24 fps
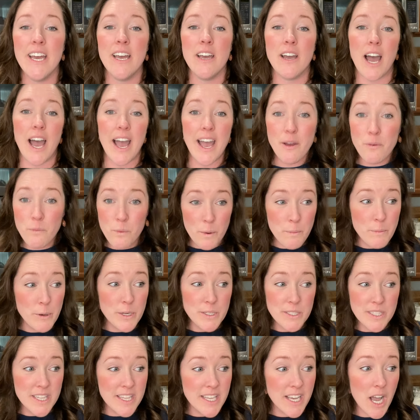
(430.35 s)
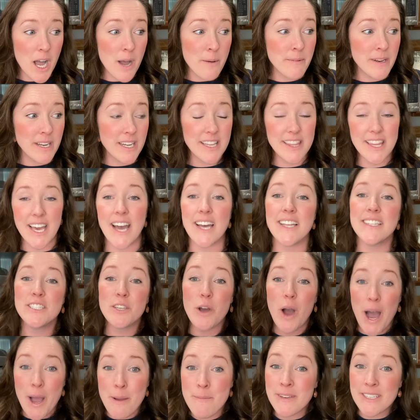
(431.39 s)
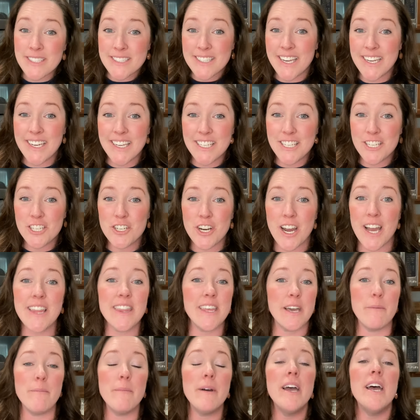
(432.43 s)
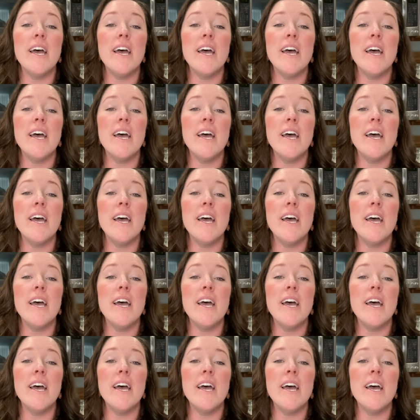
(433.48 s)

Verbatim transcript: I had one person that commented that. So I'm excited to try them